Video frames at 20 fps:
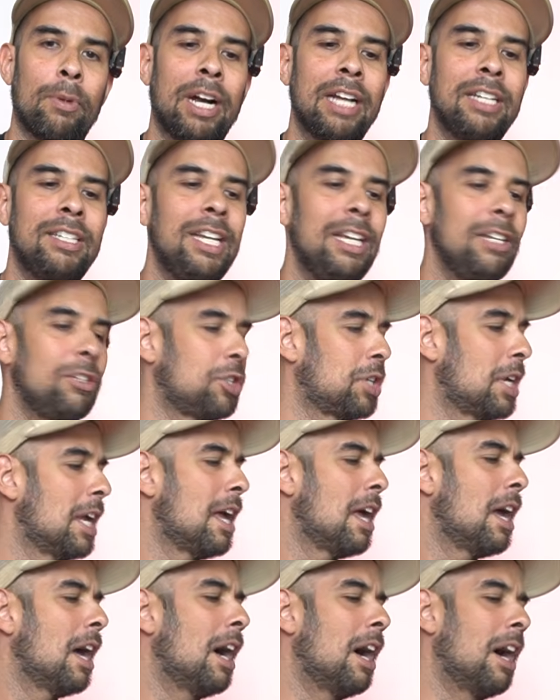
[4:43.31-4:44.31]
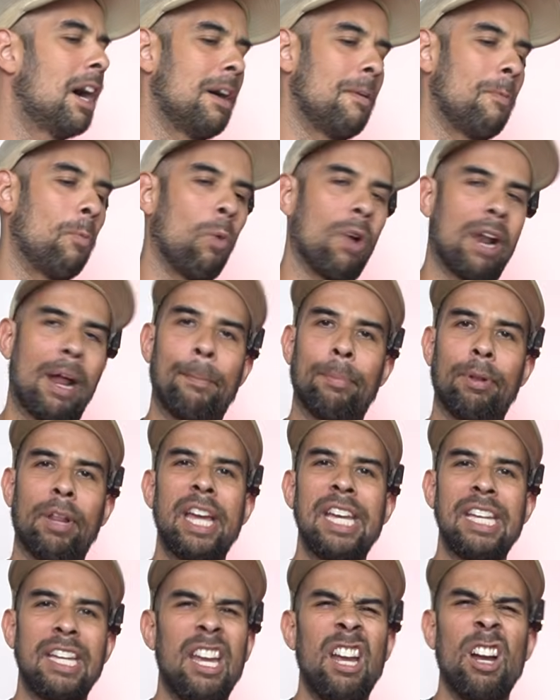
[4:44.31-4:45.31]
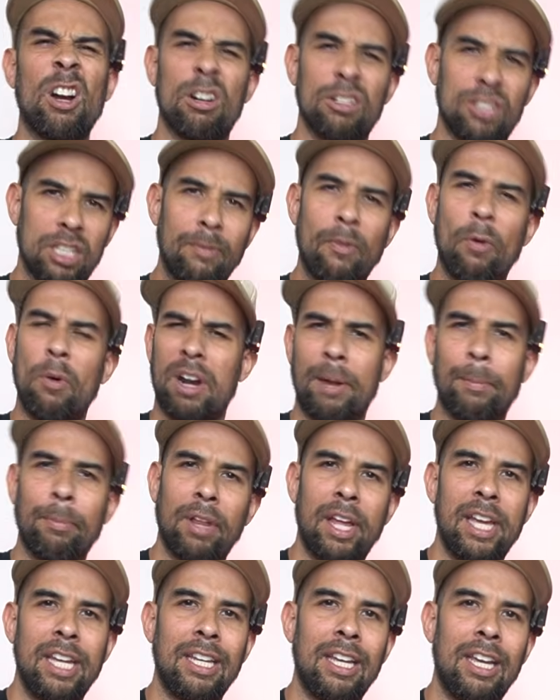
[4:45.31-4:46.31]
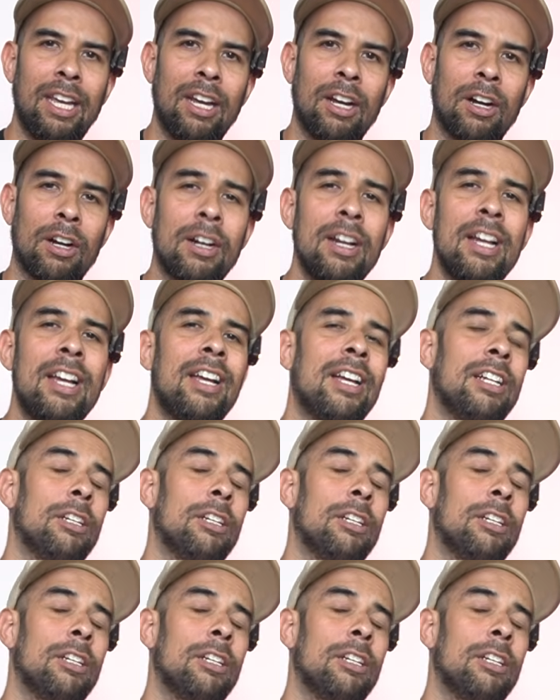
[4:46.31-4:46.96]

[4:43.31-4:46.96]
where I teach what I'm playing here, or some of what I'm playing here.